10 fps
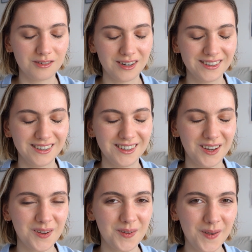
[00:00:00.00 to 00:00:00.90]

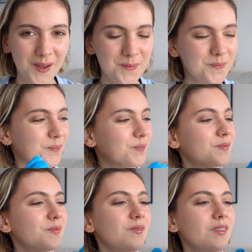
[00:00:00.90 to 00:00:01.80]
grinding, okay?
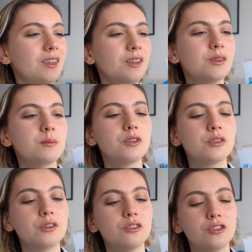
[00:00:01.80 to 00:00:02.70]
So I'm
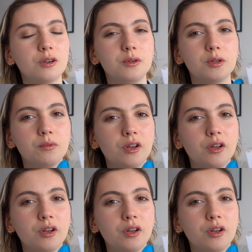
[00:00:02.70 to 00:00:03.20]
just gonna show you.